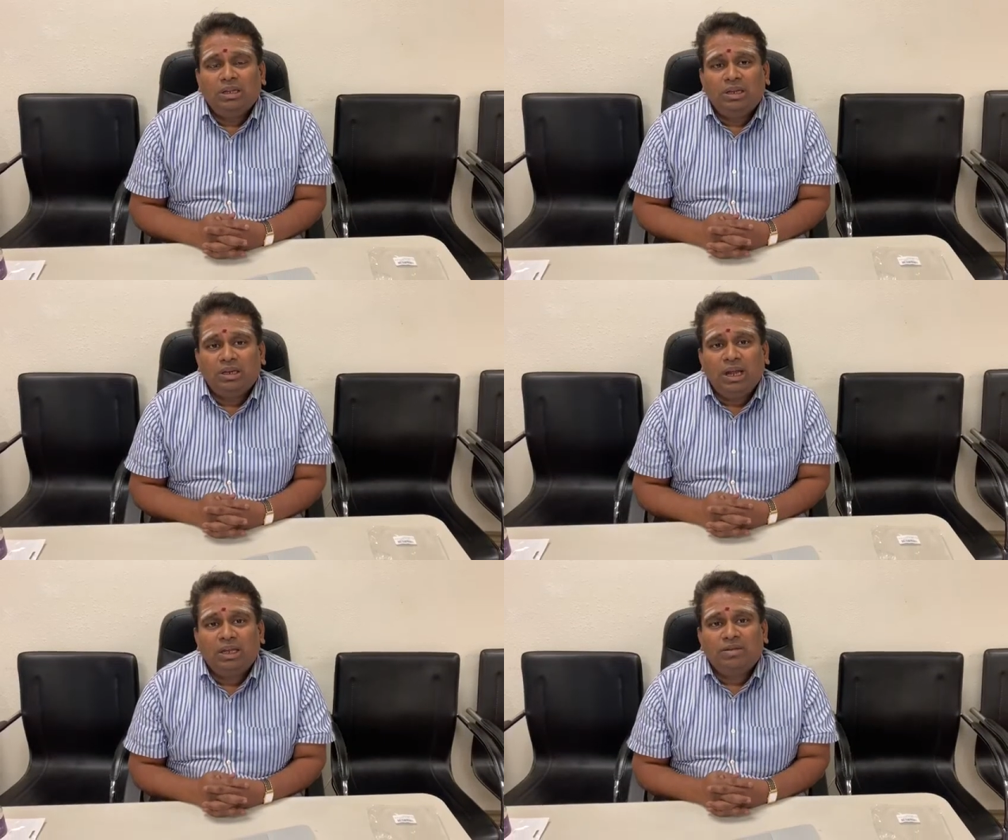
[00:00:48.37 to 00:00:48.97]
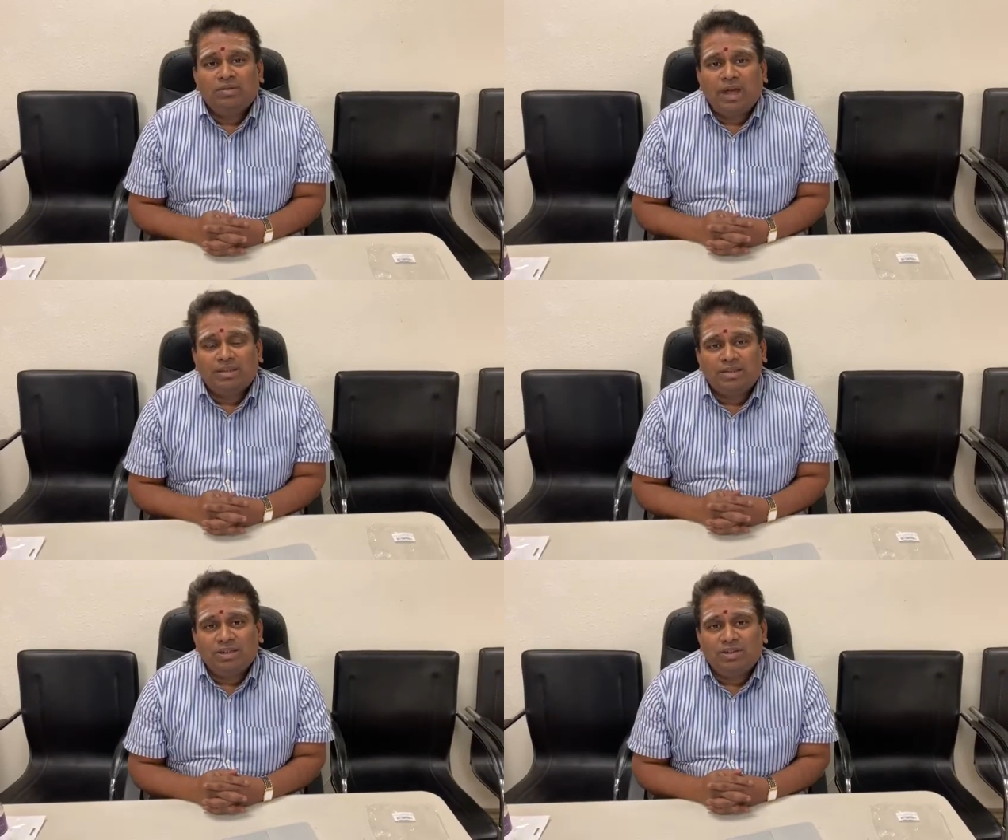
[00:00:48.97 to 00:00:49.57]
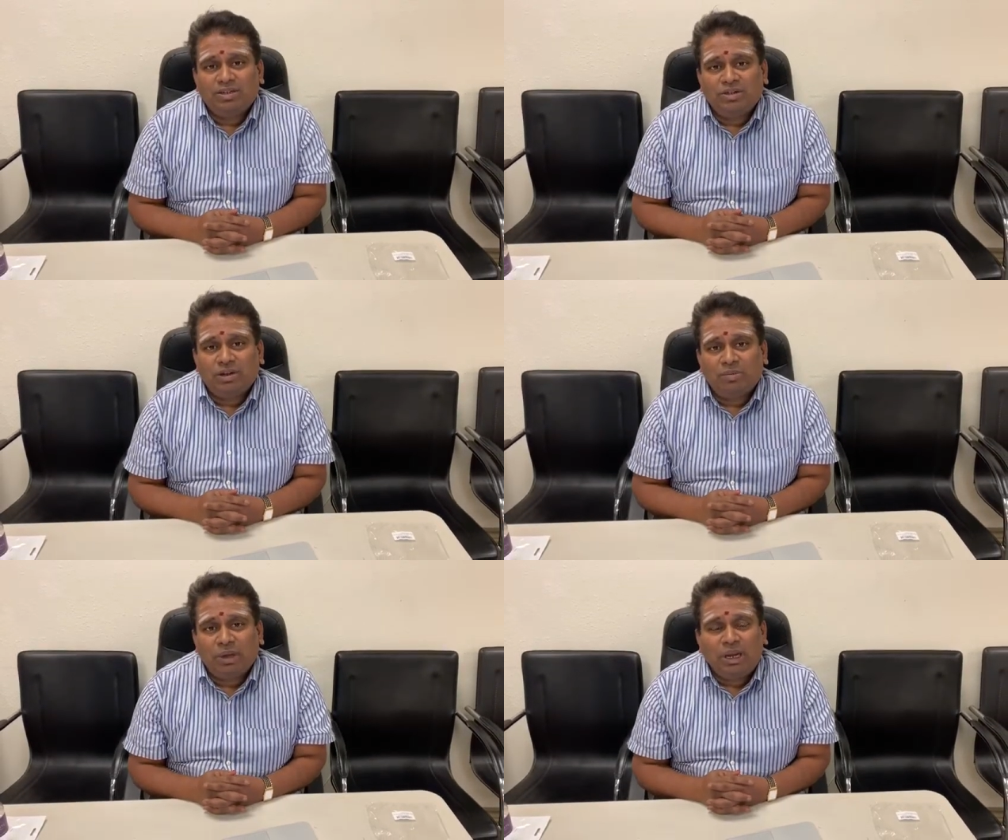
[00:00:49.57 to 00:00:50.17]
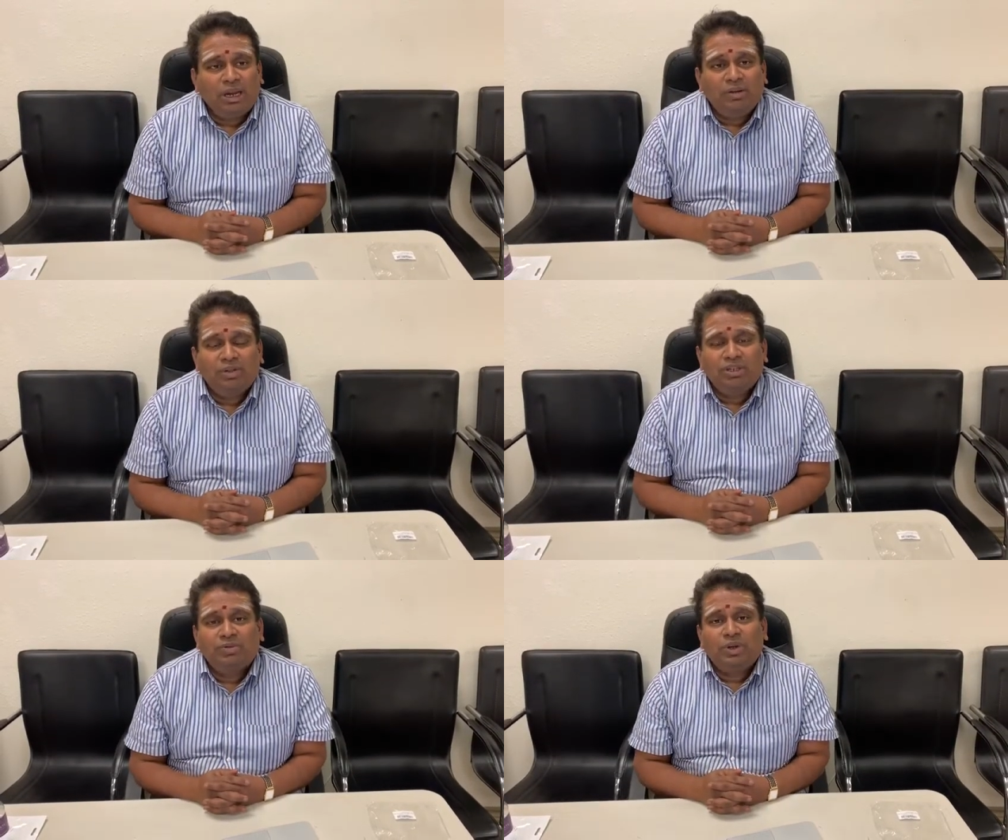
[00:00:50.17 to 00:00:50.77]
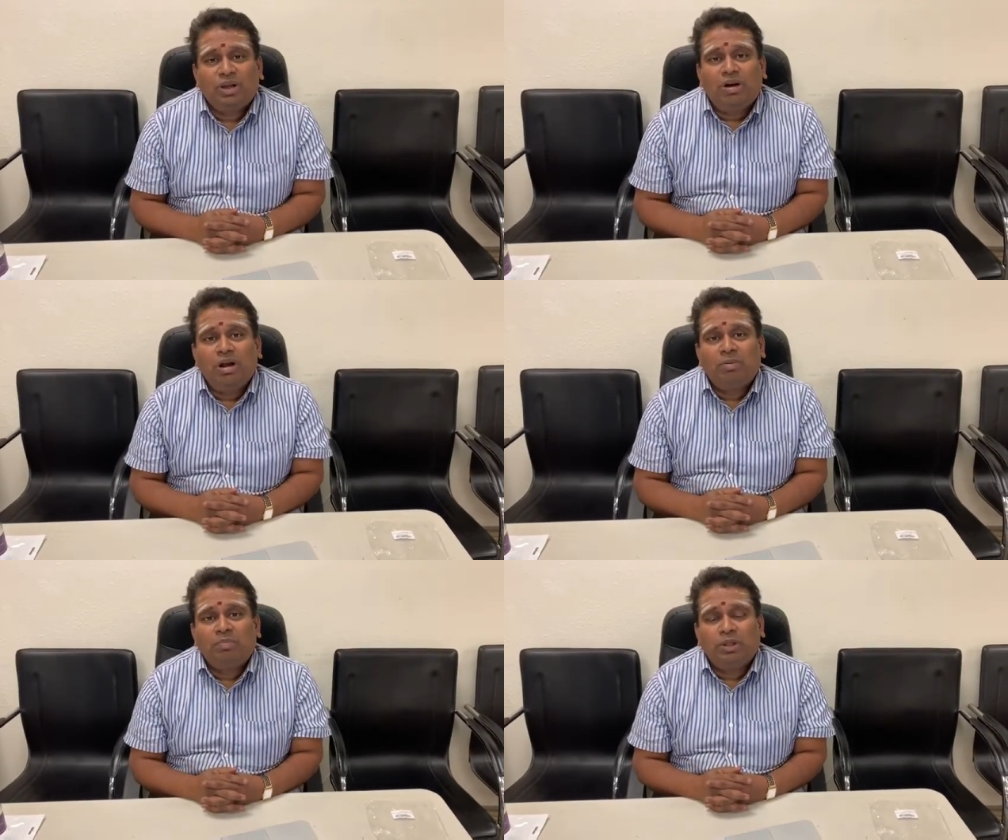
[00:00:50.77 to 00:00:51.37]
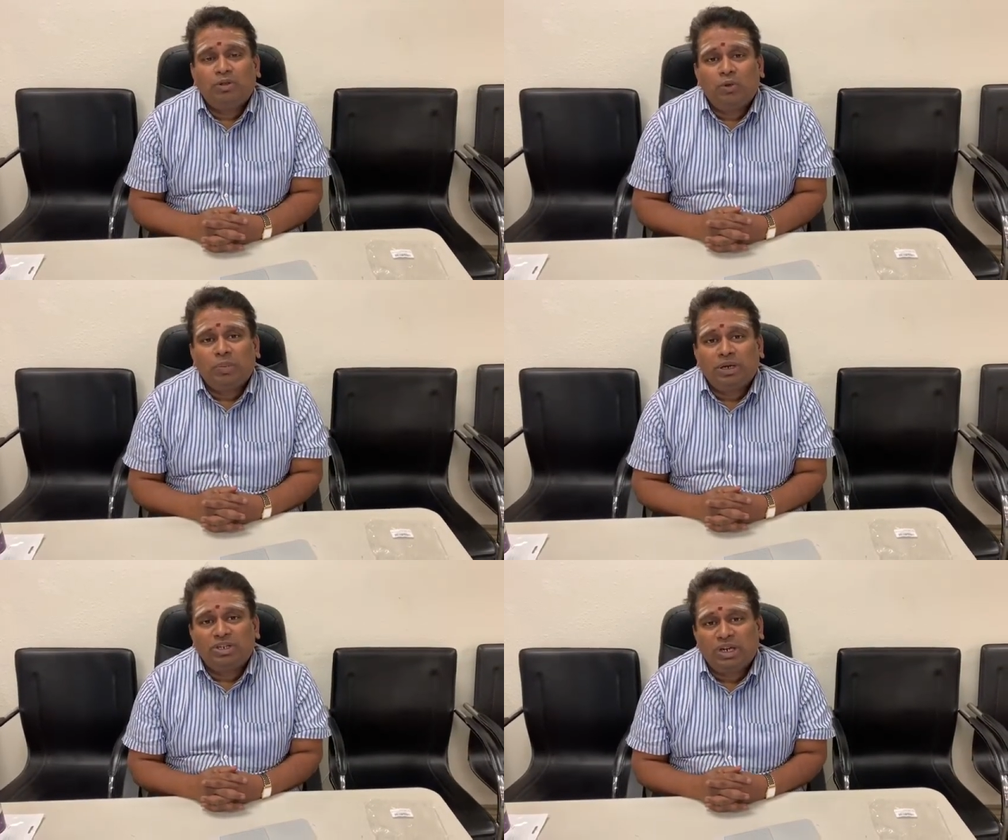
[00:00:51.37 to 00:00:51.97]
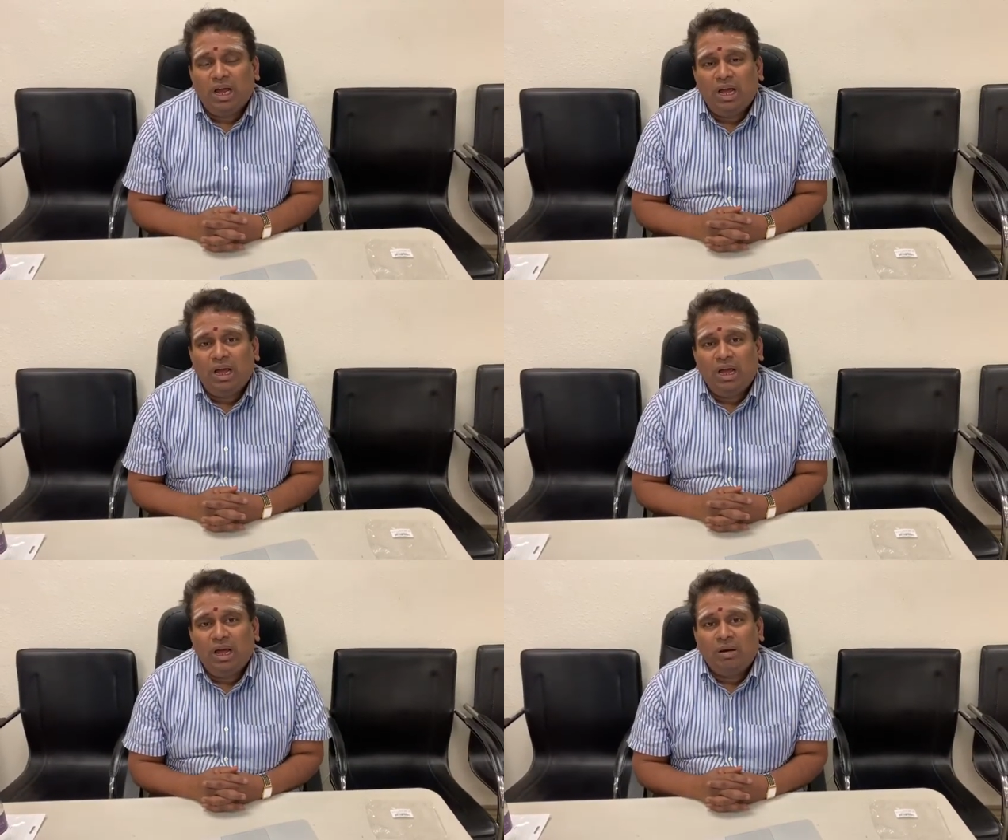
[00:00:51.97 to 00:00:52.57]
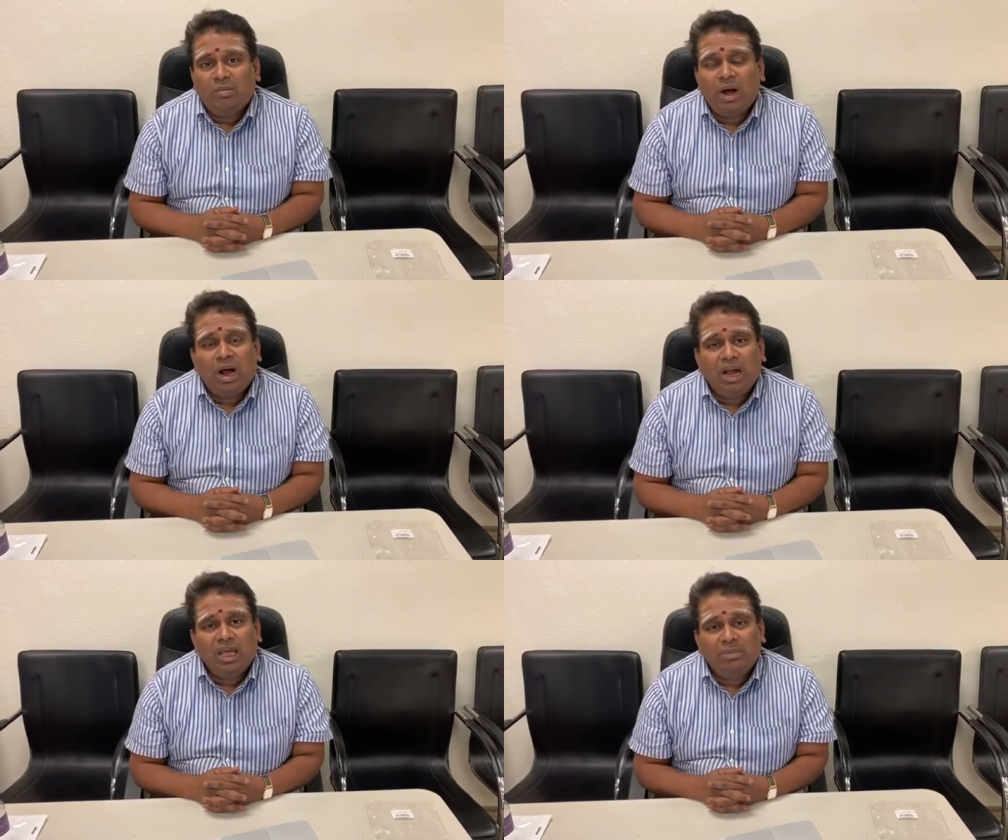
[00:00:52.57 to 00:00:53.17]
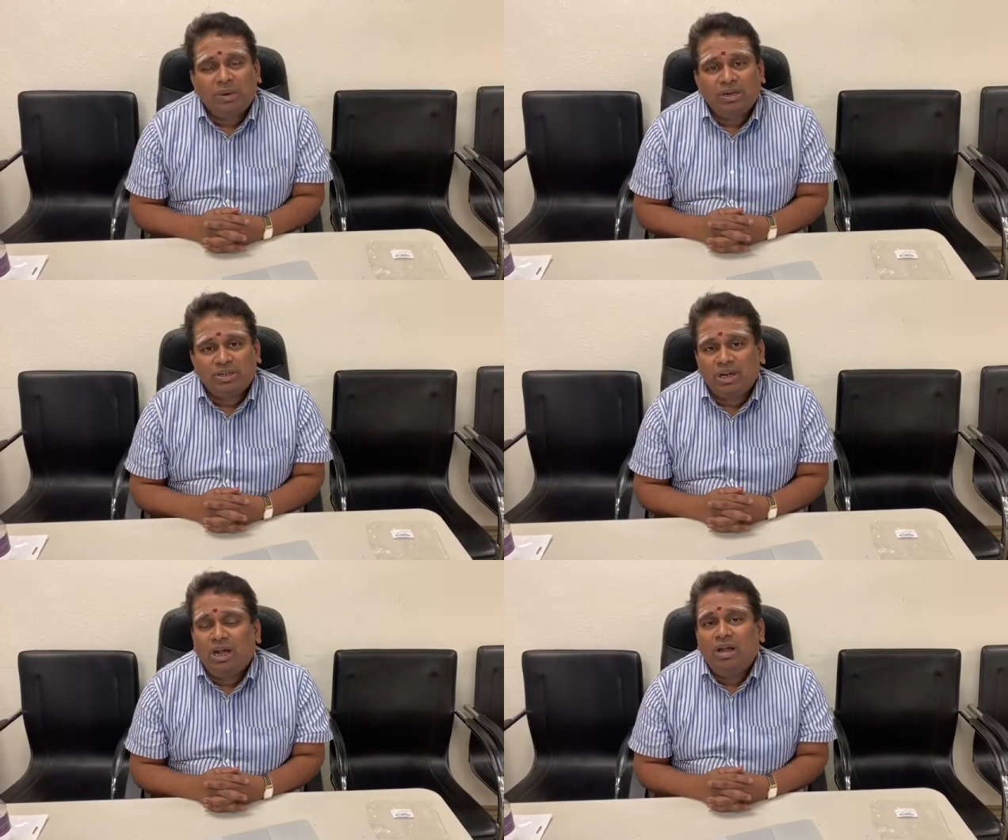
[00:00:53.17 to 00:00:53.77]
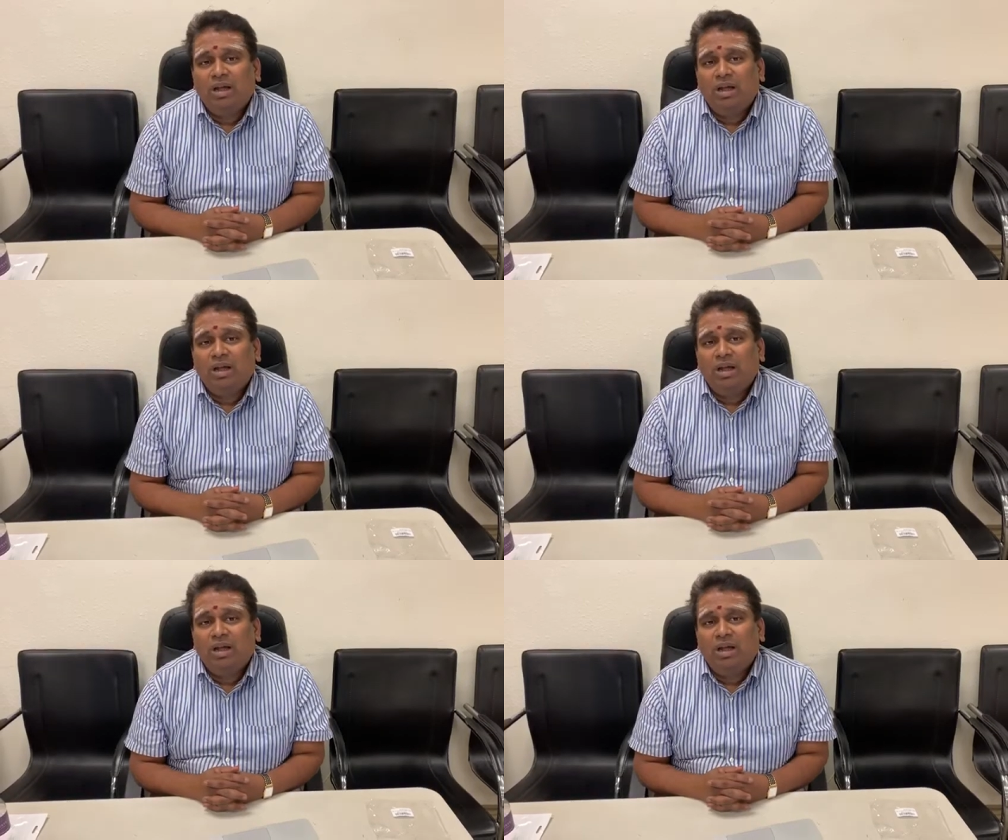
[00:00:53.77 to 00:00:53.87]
the days of ancestors are beginning, which is we call Pitru Paksha or Mahalaya Paksha,